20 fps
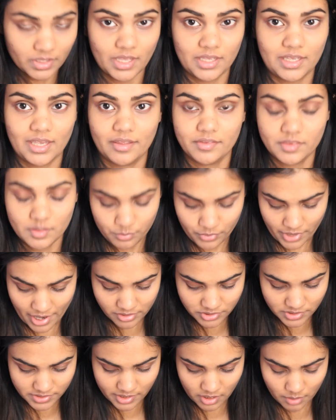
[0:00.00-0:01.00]
Again, the
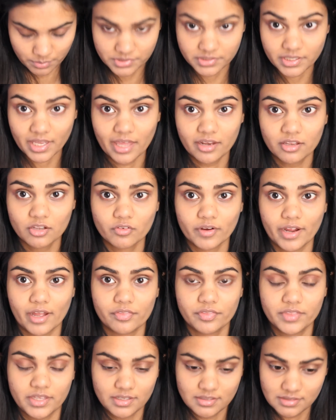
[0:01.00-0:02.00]
brown just helps to kind of
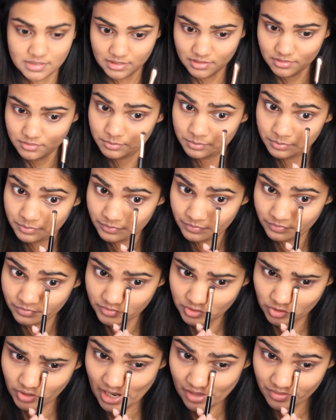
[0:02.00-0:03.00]
ground things in.
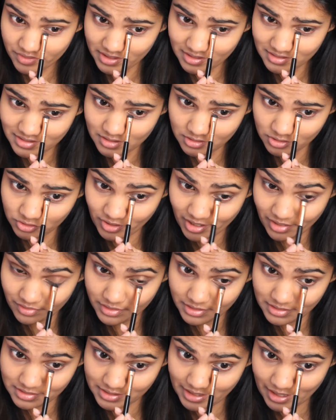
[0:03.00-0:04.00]
Ground things in,
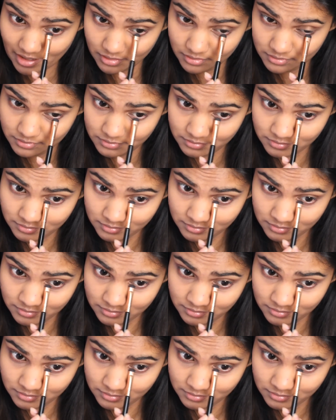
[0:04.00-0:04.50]
ground things down.